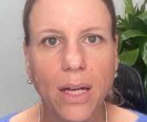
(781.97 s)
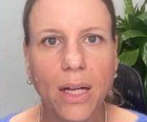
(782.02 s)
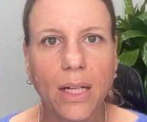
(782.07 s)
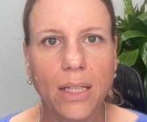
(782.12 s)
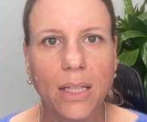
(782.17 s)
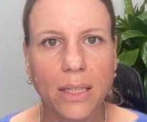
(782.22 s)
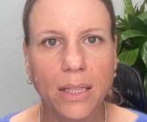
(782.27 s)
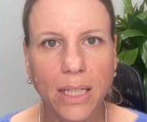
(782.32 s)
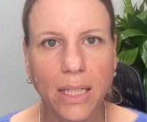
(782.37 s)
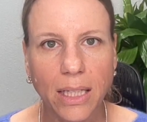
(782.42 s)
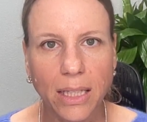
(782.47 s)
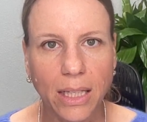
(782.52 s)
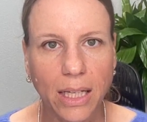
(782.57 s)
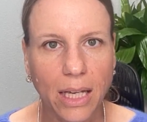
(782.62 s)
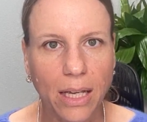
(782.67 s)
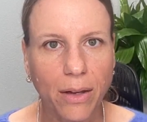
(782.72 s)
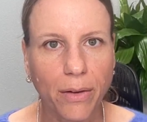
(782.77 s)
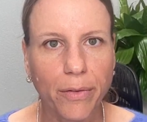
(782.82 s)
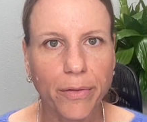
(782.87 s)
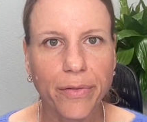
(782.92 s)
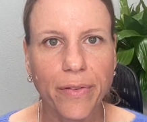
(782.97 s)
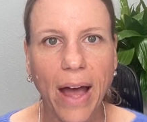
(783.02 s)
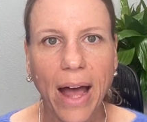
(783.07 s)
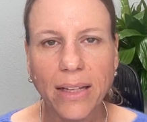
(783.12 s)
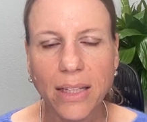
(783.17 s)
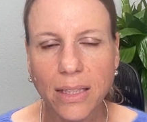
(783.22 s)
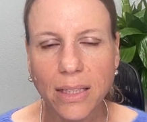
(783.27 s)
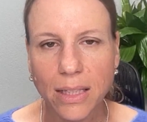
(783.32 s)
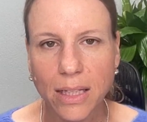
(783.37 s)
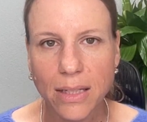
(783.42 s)
Lily
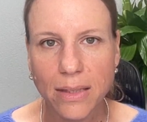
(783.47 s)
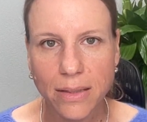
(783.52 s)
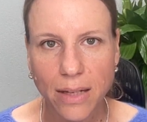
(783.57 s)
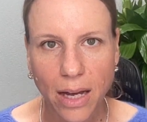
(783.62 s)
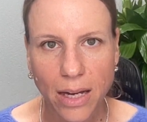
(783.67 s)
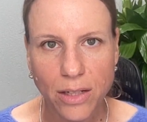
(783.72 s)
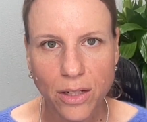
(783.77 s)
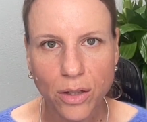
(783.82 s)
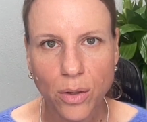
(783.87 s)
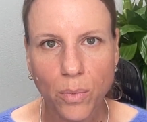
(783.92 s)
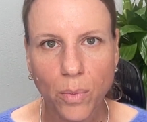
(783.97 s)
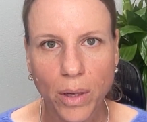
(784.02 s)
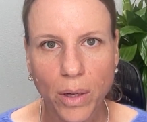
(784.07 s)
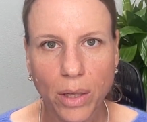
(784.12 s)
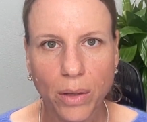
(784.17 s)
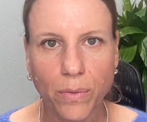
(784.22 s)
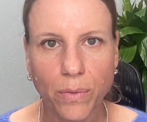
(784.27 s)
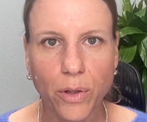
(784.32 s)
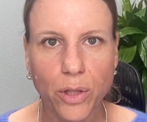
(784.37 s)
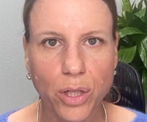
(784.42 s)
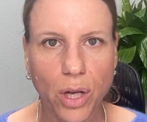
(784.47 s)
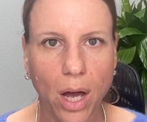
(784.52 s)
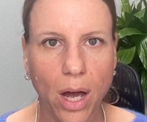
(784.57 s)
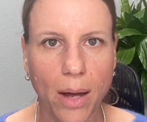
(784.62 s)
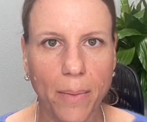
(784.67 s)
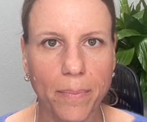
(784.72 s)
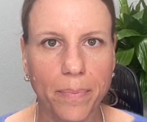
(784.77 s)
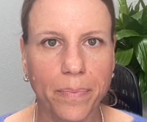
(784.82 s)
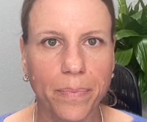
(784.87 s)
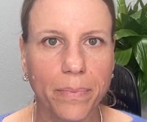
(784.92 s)
validly signed the will for
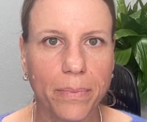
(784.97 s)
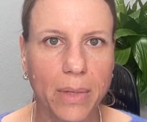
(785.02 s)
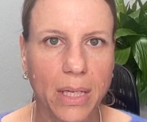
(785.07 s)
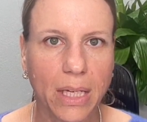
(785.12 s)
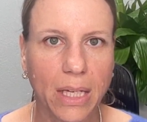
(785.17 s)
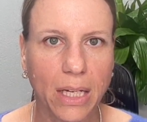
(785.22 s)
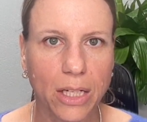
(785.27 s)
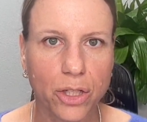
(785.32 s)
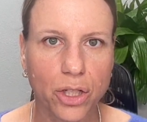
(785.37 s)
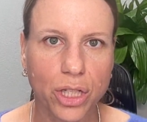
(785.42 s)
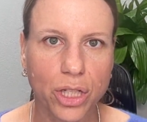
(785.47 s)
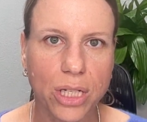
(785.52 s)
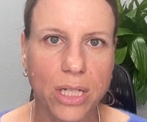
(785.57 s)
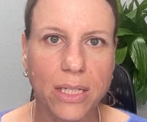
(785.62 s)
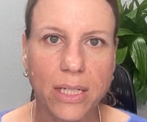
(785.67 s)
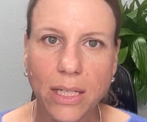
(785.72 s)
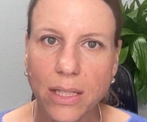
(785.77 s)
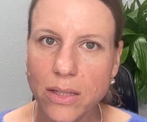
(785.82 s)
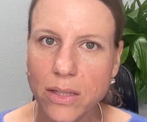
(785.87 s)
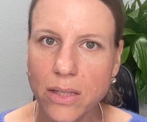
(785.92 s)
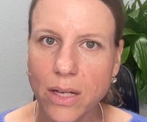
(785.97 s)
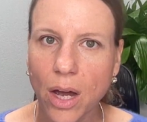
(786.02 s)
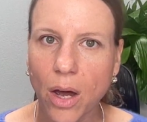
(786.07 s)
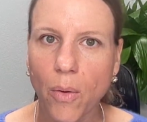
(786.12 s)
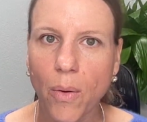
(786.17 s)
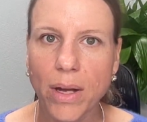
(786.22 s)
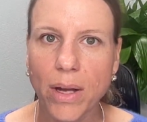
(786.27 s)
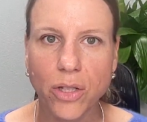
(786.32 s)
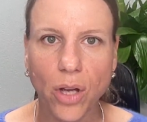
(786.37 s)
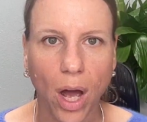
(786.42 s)
Tom because she did so
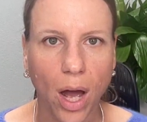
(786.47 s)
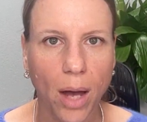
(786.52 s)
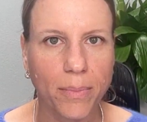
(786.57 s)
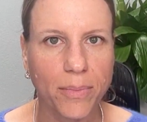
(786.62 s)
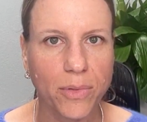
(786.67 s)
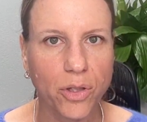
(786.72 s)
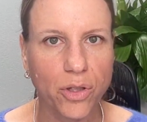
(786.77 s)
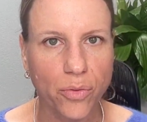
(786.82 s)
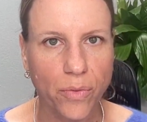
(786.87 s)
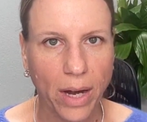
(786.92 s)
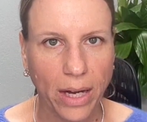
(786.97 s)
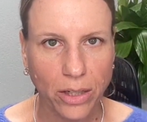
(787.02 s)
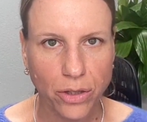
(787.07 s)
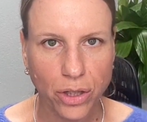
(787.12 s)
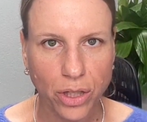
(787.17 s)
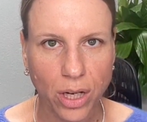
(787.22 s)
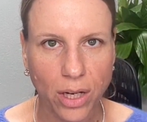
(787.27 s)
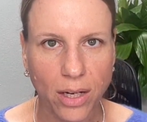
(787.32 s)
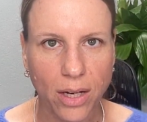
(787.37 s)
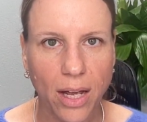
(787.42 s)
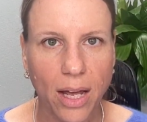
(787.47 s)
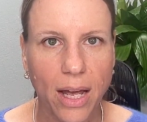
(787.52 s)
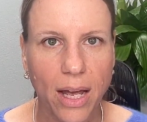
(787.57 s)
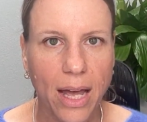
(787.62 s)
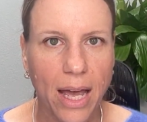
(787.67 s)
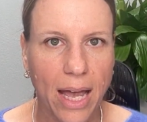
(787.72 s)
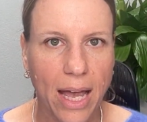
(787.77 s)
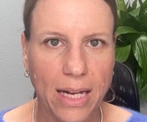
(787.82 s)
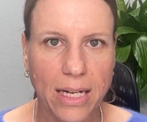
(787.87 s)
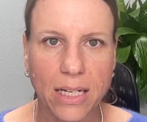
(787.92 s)
at Tom's direction
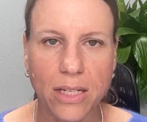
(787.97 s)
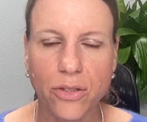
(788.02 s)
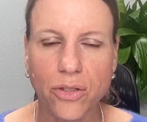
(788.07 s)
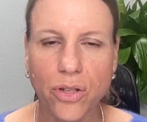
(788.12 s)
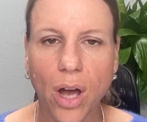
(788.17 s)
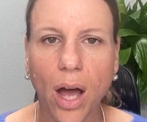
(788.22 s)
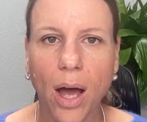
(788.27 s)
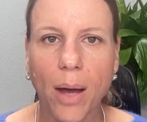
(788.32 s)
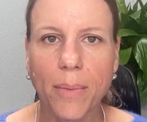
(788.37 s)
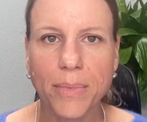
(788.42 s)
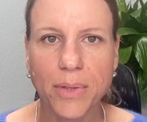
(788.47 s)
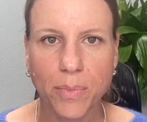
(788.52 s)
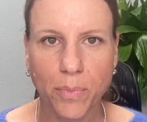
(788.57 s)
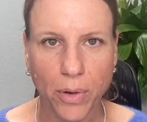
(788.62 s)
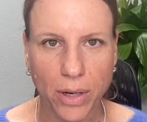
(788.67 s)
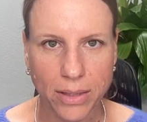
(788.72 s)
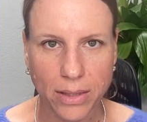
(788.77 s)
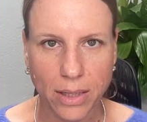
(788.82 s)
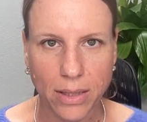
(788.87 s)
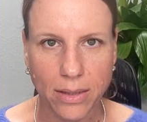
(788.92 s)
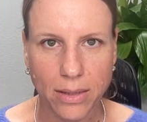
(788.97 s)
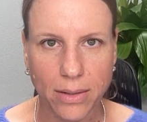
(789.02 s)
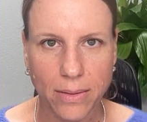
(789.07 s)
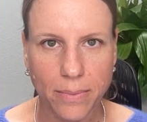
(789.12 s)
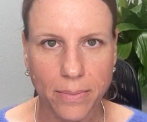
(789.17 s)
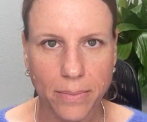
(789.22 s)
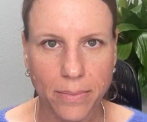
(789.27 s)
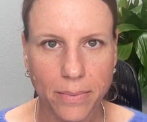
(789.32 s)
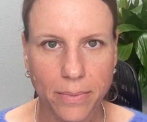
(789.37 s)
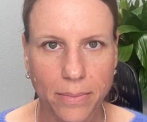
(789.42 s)
and in Tom's presence.
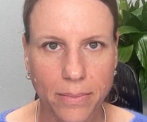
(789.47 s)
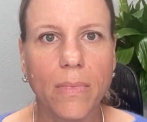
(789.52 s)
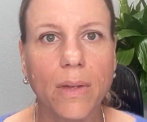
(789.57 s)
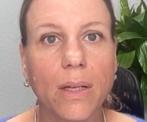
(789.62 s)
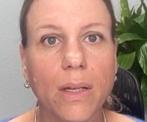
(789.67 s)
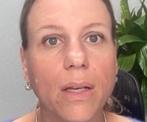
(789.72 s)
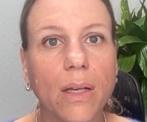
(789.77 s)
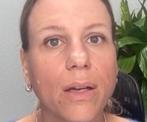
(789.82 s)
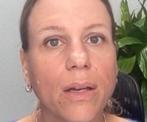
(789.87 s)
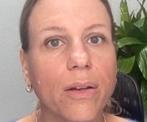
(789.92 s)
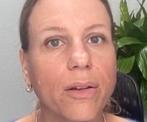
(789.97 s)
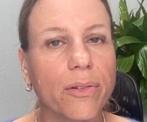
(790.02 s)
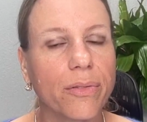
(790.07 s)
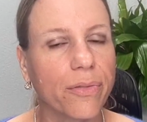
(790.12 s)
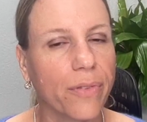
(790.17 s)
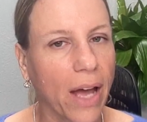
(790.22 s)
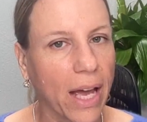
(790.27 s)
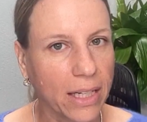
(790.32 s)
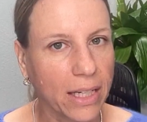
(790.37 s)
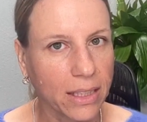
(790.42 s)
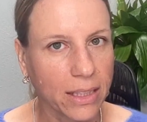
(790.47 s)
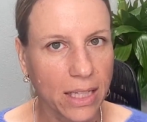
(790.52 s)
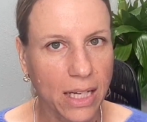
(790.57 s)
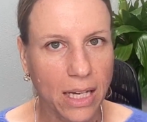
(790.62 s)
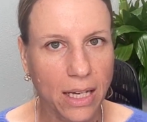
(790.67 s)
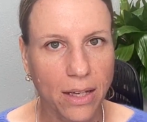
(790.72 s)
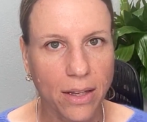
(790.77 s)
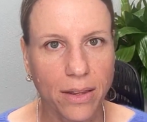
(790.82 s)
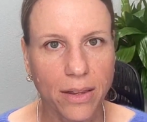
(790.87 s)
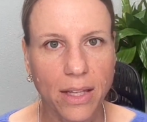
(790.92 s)

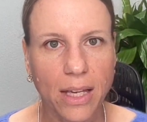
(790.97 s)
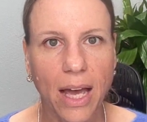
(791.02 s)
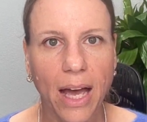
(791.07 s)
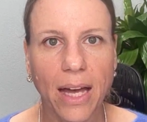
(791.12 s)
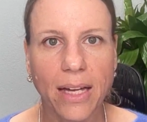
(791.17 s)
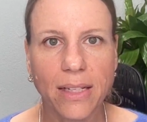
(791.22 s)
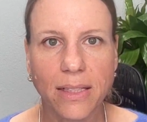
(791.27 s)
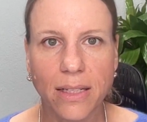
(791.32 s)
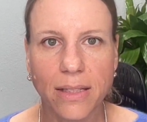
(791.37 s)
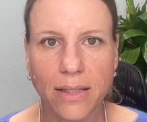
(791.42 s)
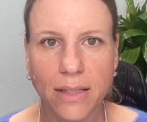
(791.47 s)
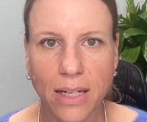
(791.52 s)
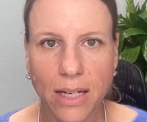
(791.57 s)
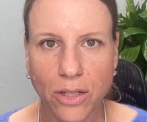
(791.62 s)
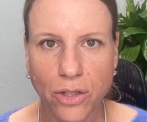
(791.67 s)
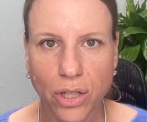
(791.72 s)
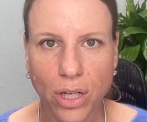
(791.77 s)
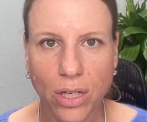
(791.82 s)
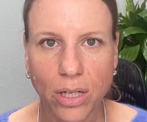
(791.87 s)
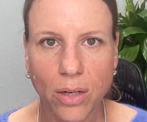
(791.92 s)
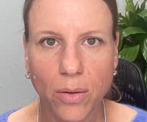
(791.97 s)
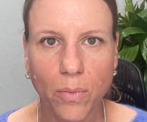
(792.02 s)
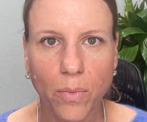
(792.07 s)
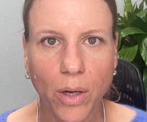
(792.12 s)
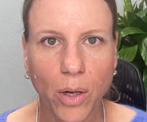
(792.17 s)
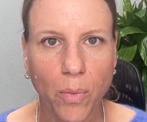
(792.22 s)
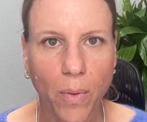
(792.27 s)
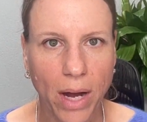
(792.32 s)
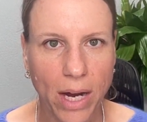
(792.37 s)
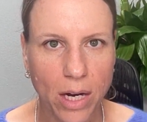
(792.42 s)
Finally, the attestation
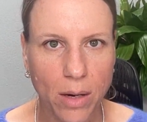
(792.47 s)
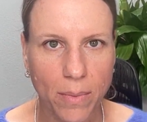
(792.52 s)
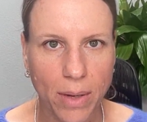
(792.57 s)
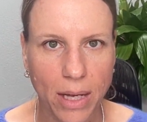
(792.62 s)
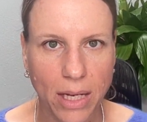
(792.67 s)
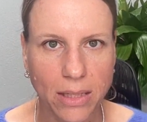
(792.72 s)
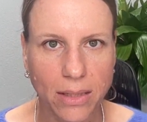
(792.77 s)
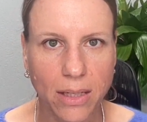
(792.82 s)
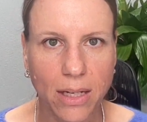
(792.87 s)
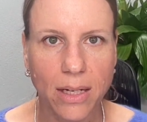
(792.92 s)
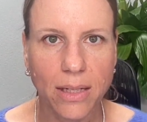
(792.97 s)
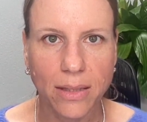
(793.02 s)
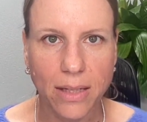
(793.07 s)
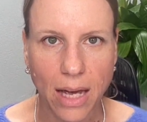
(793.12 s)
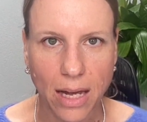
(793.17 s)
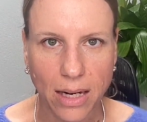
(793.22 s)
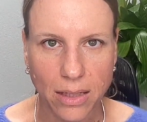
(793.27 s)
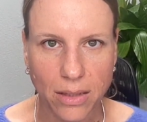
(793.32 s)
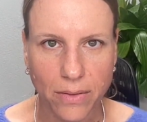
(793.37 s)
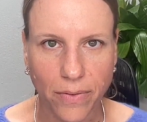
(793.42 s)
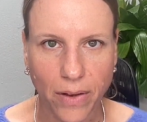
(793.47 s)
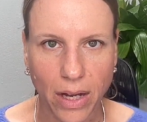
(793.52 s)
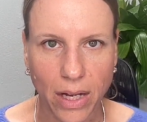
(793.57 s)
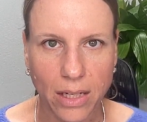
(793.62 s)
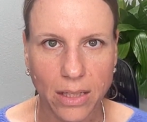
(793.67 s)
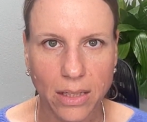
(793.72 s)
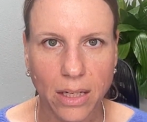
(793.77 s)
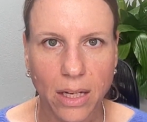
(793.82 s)
requirement is satisfied.